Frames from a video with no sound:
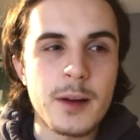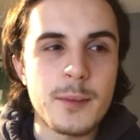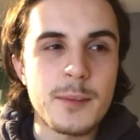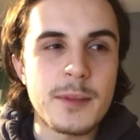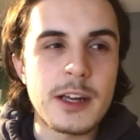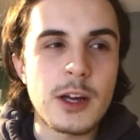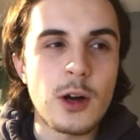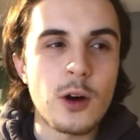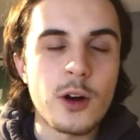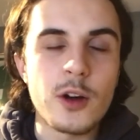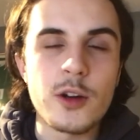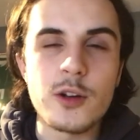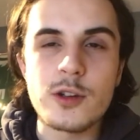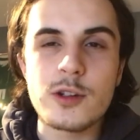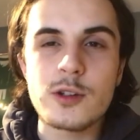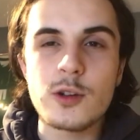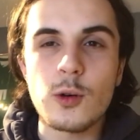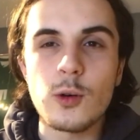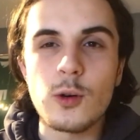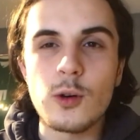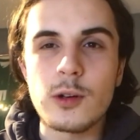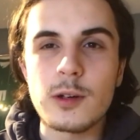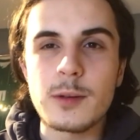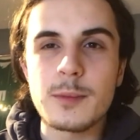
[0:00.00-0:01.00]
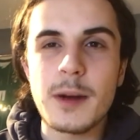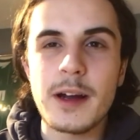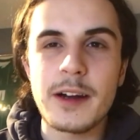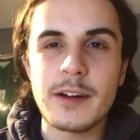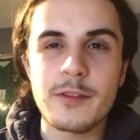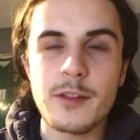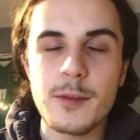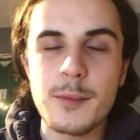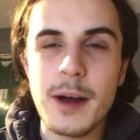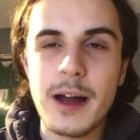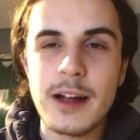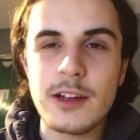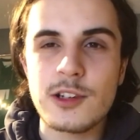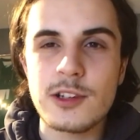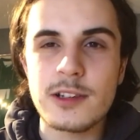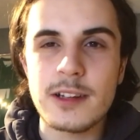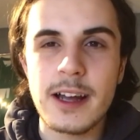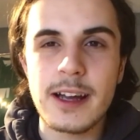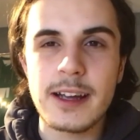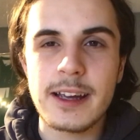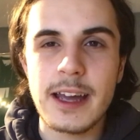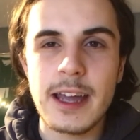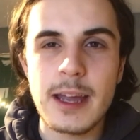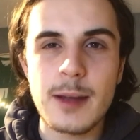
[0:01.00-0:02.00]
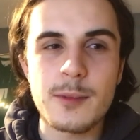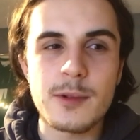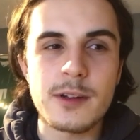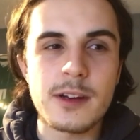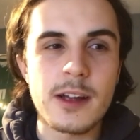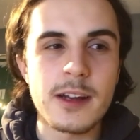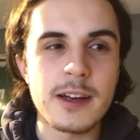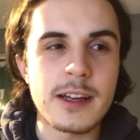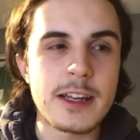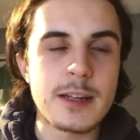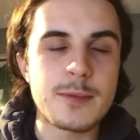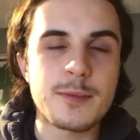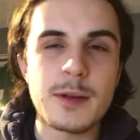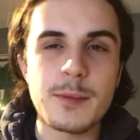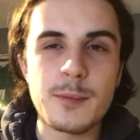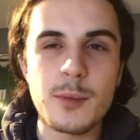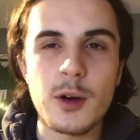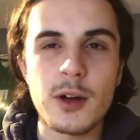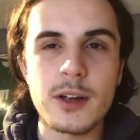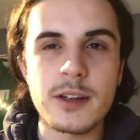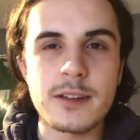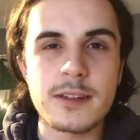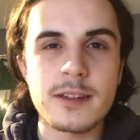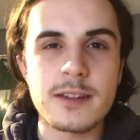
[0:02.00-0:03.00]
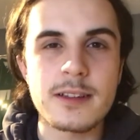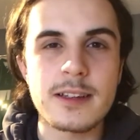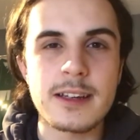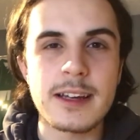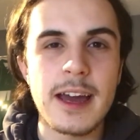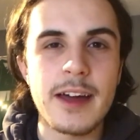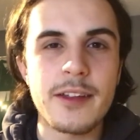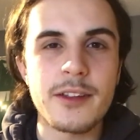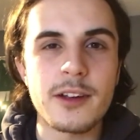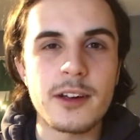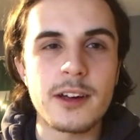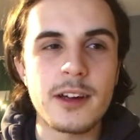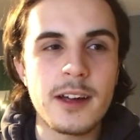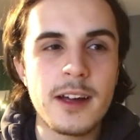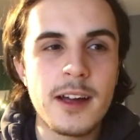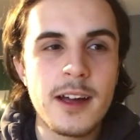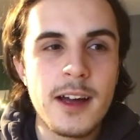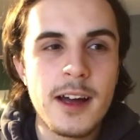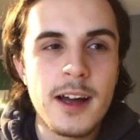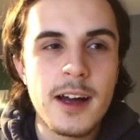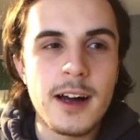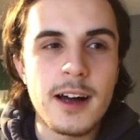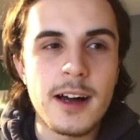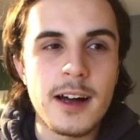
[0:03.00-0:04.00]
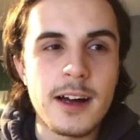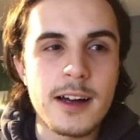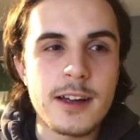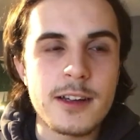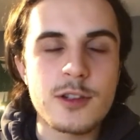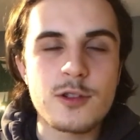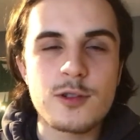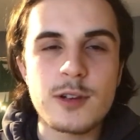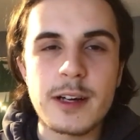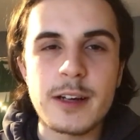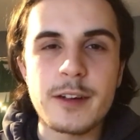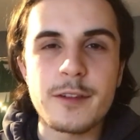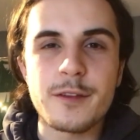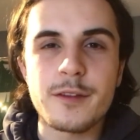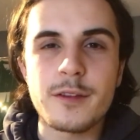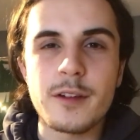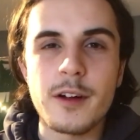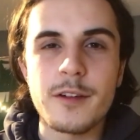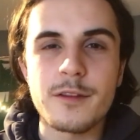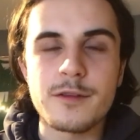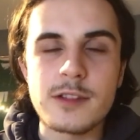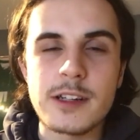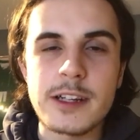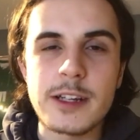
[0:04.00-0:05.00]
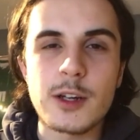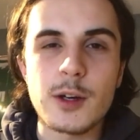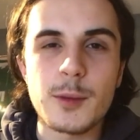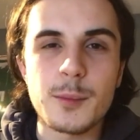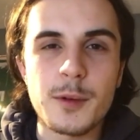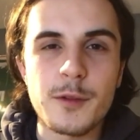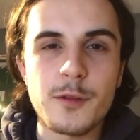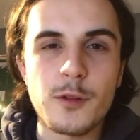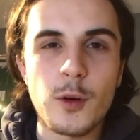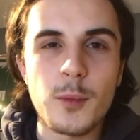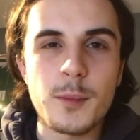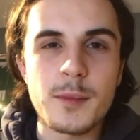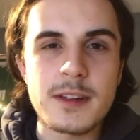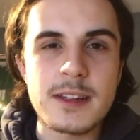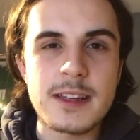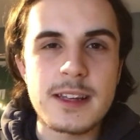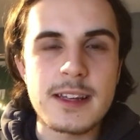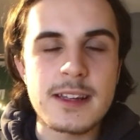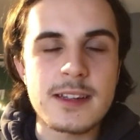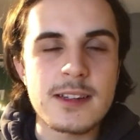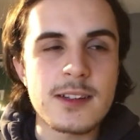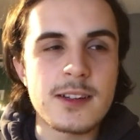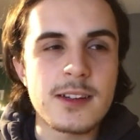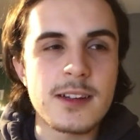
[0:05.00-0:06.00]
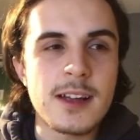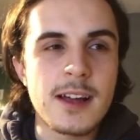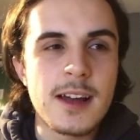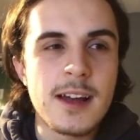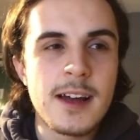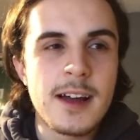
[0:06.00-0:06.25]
He got Who Scored Man of the Match in that game, and he's been putting together a string of really good performances, and